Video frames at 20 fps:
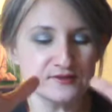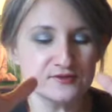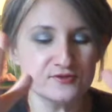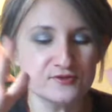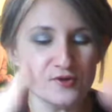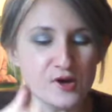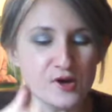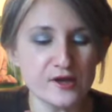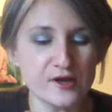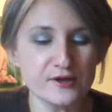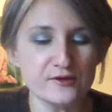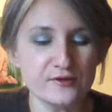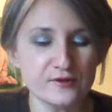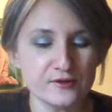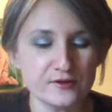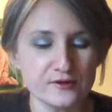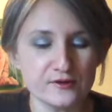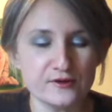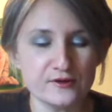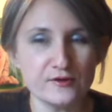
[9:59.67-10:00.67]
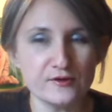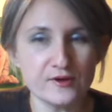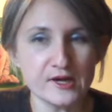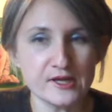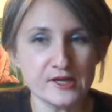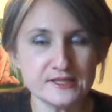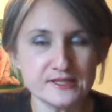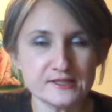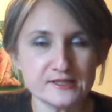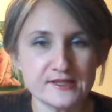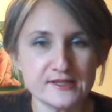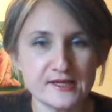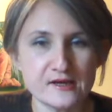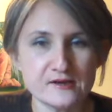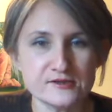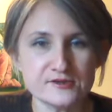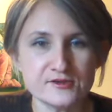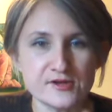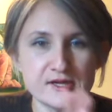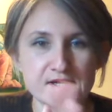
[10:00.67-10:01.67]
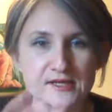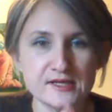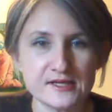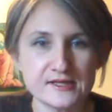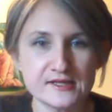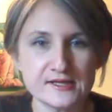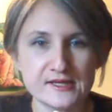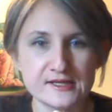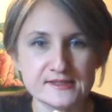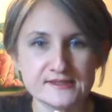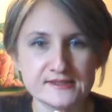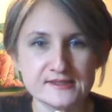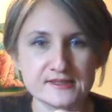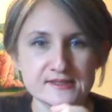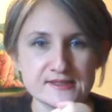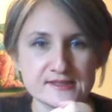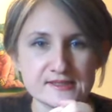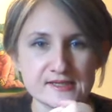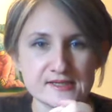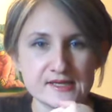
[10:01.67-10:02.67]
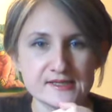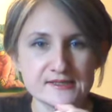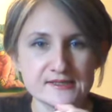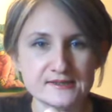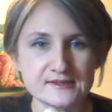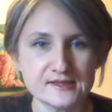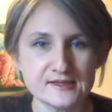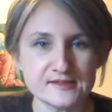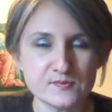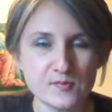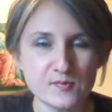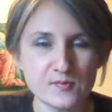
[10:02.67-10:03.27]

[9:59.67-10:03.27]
draw your idea down. Try and get it as concise as